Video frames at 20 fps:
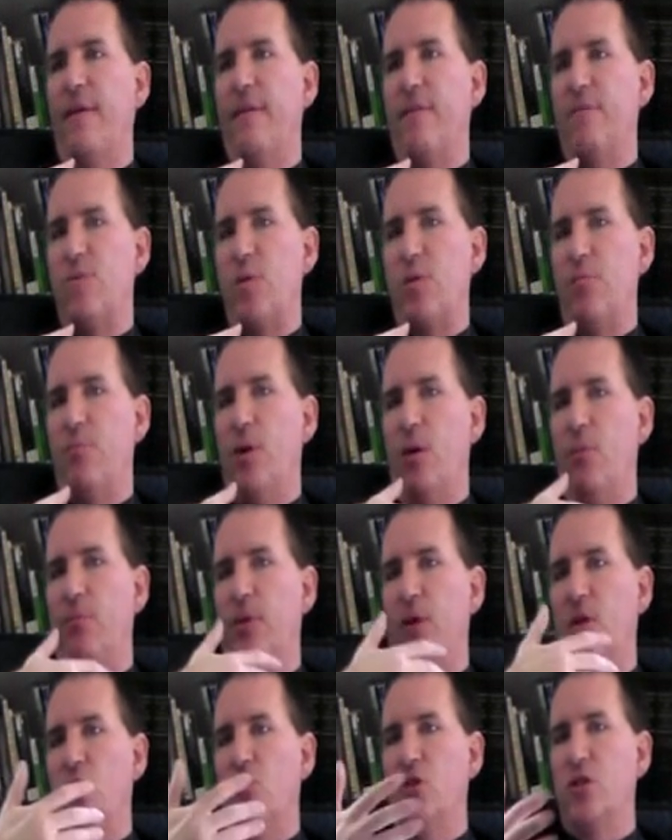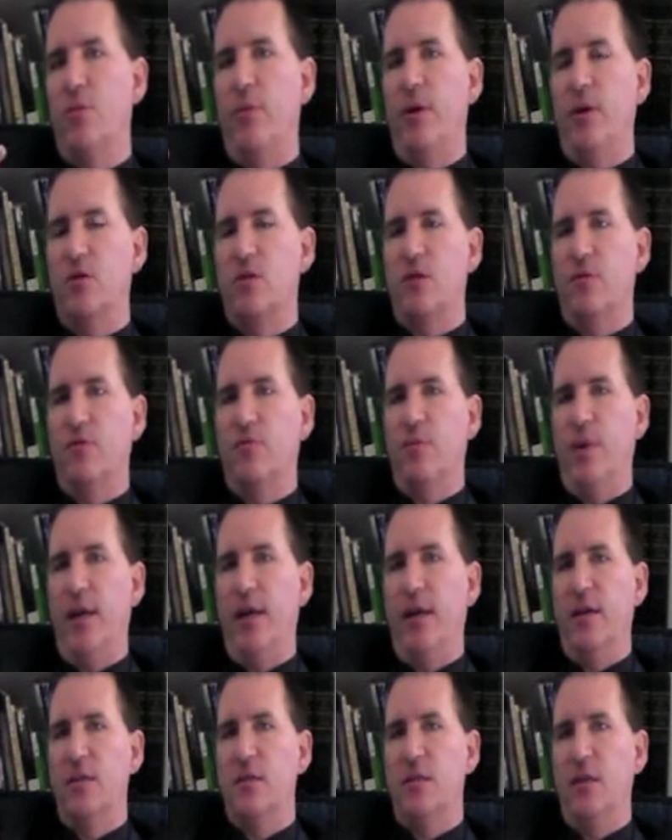have been pumping huge amounts of
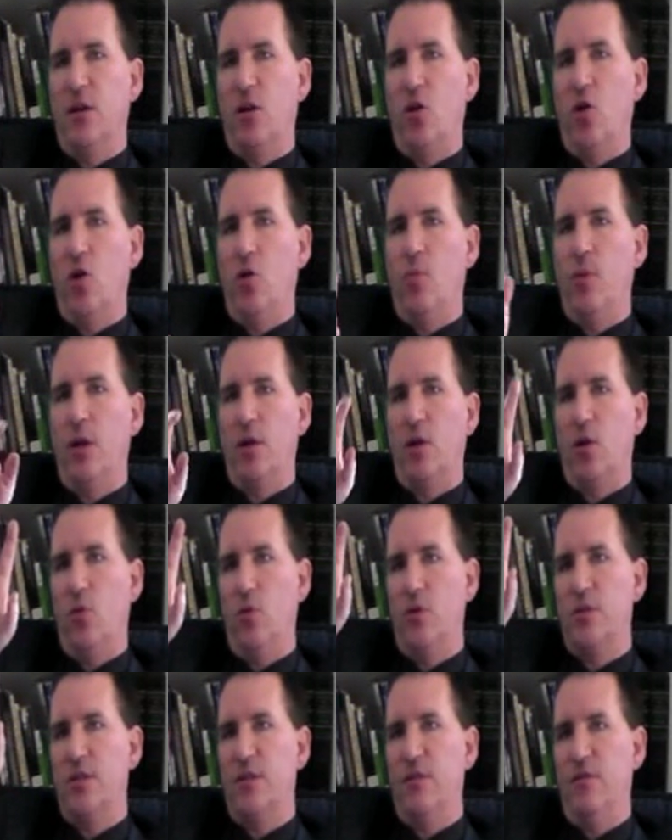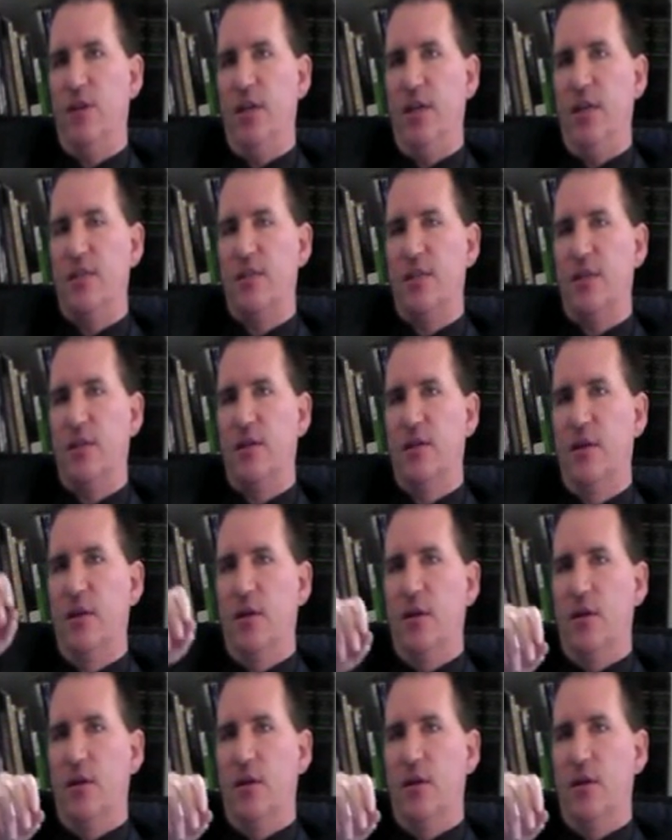money into the economy, quantitative easing,